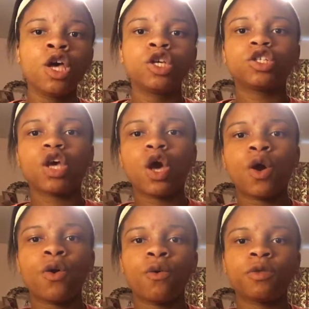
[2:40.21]

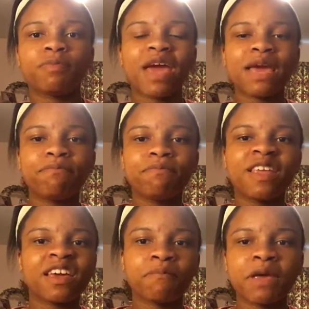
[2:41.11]
So the pay
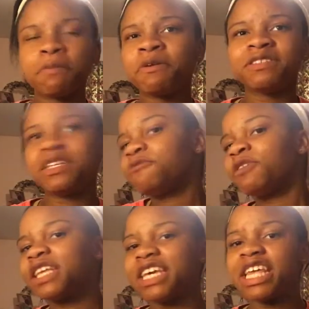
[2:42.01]
ticket people didn't
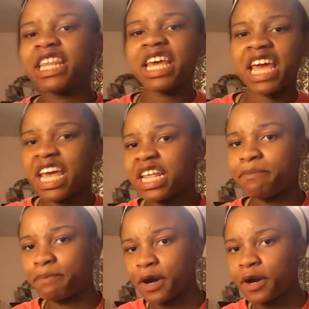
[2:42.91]
really get any
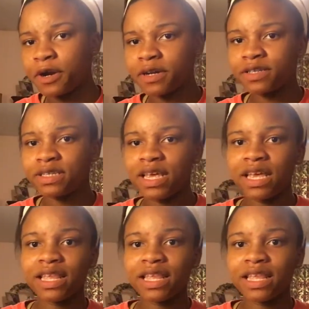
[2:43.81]
perks